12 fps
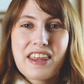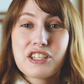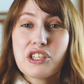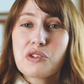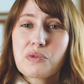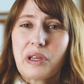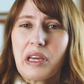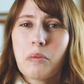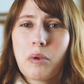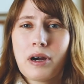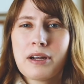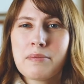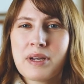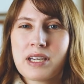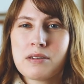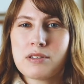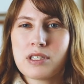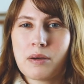This is really important
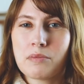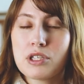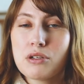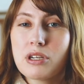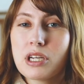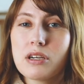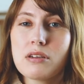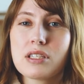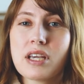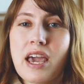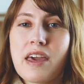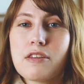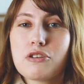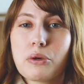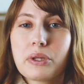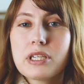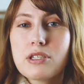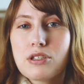because some studios, there's
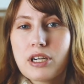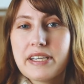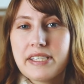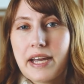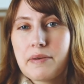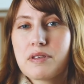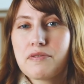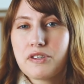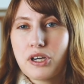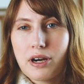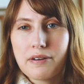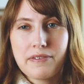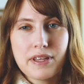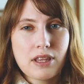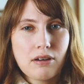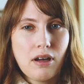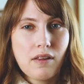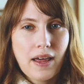only certain types of photography
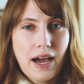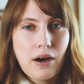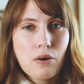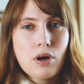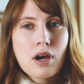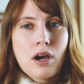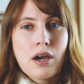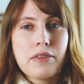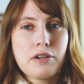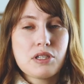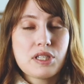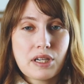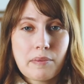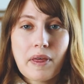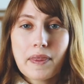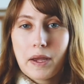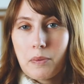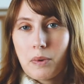they'll allow, and there's some
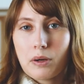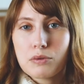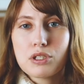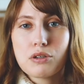that they won't.